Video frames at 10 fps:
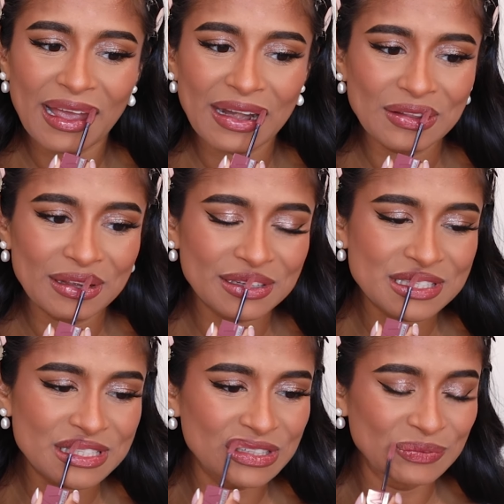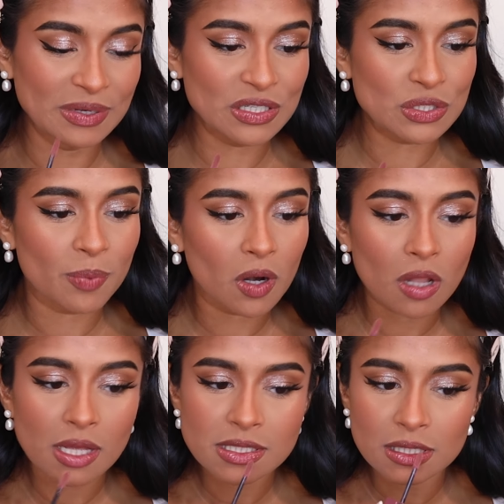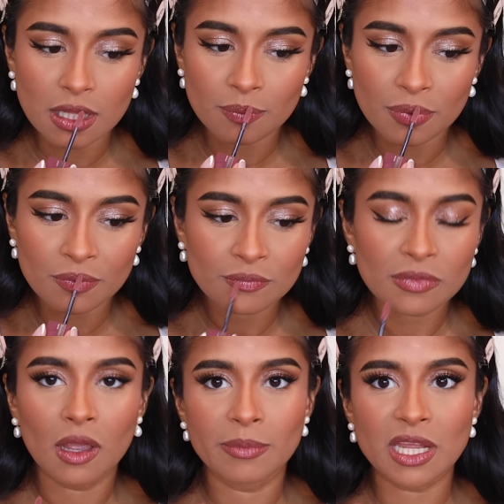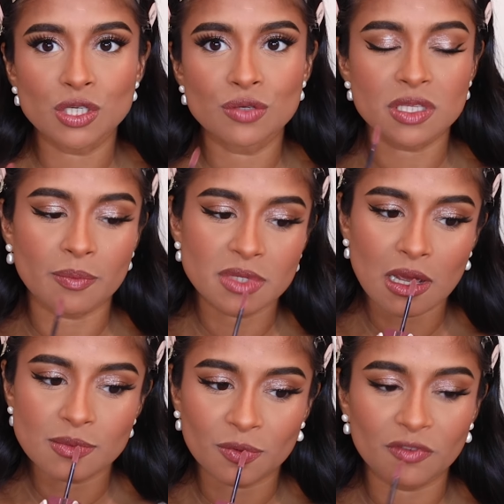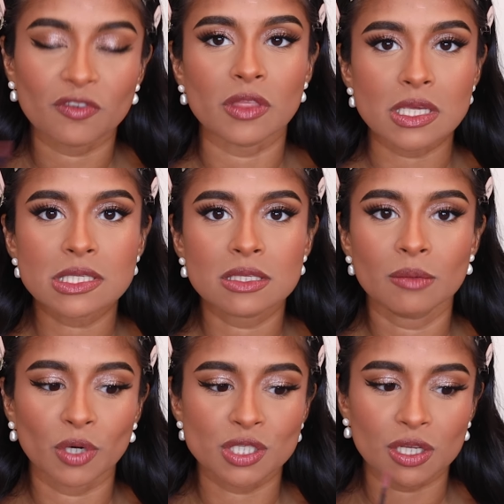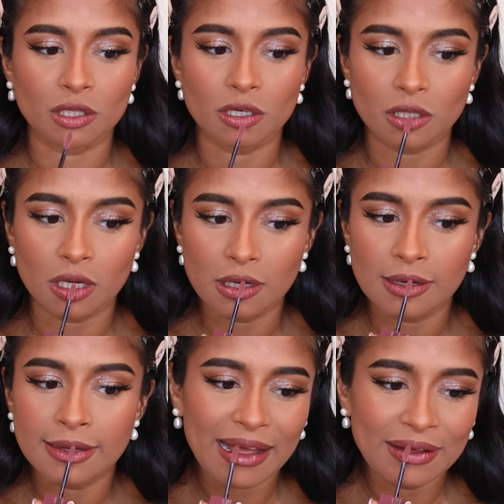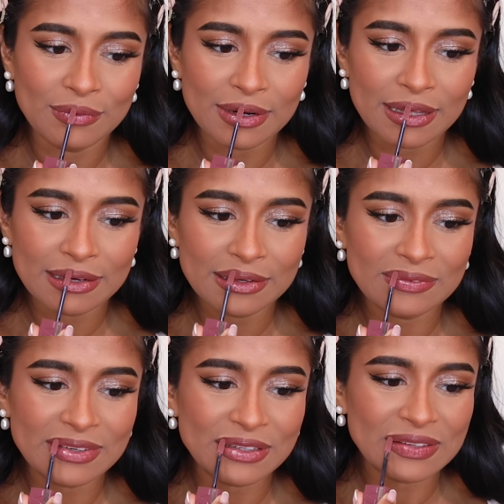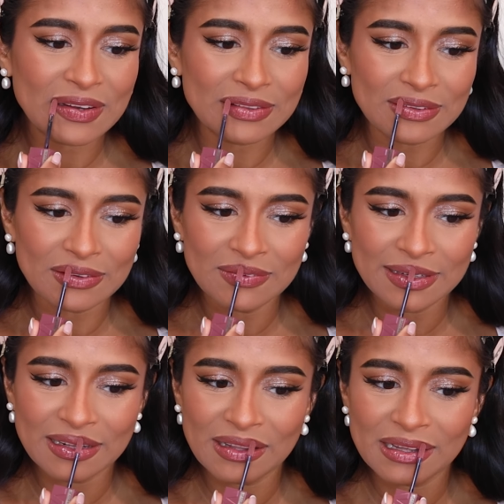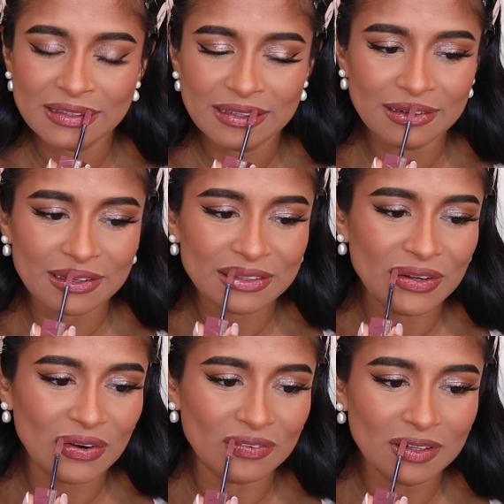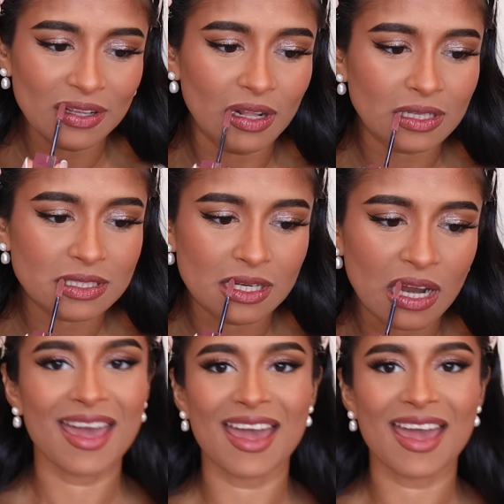I don't like a super duper glossy lip. I mean, I do sometimes, but for this particular look, I want it to be just a little bit glossy, not overly glossy.